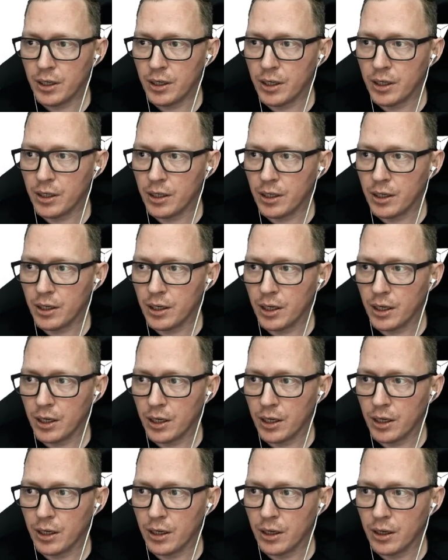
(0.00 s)
in
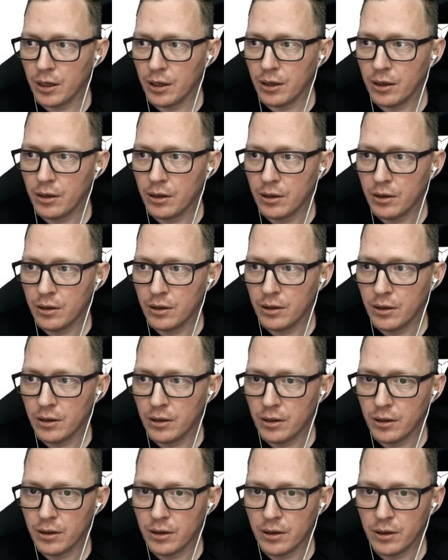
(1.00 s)
uh,
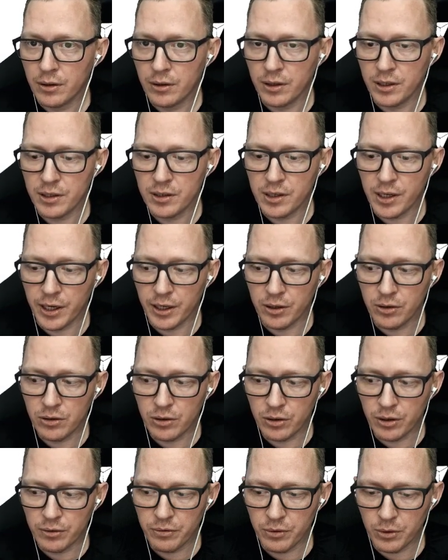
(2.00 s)
this
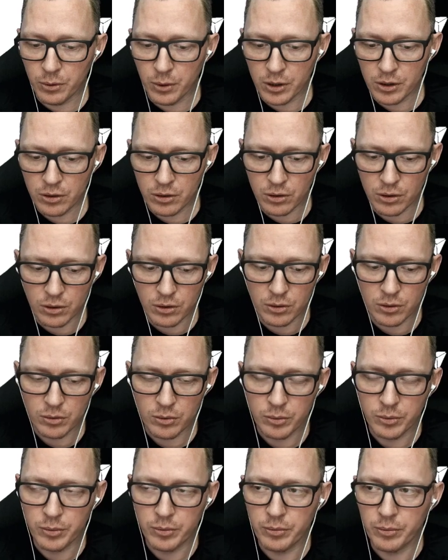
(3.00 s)
editor if you want to,
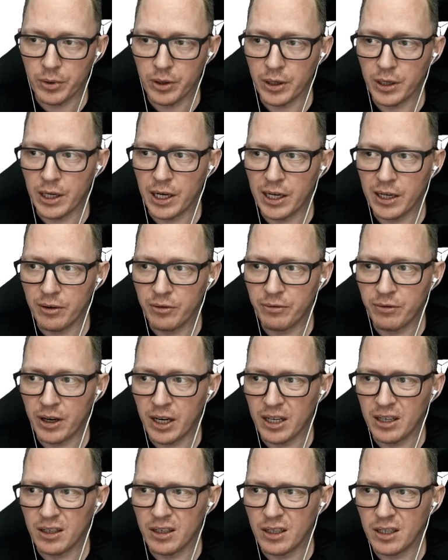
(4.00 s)
but I
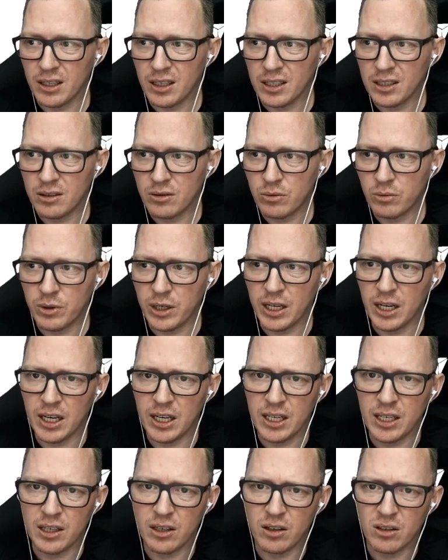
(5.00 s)
find it's
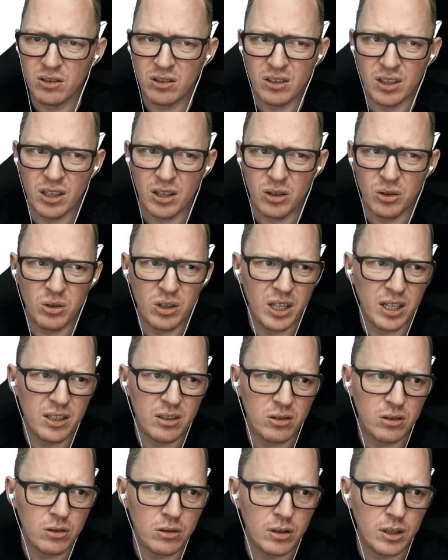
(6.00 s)
really not a good
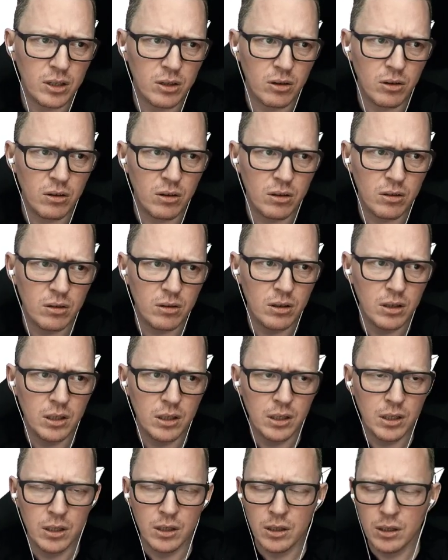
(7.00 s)
editor at all.
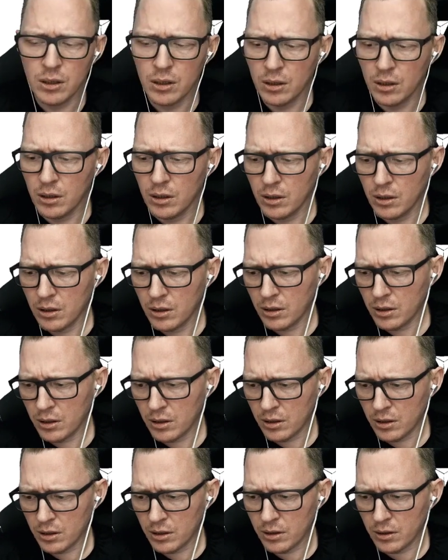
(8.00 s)

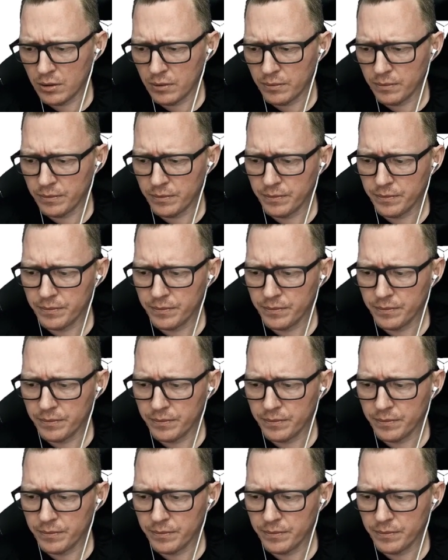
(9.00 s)
Um,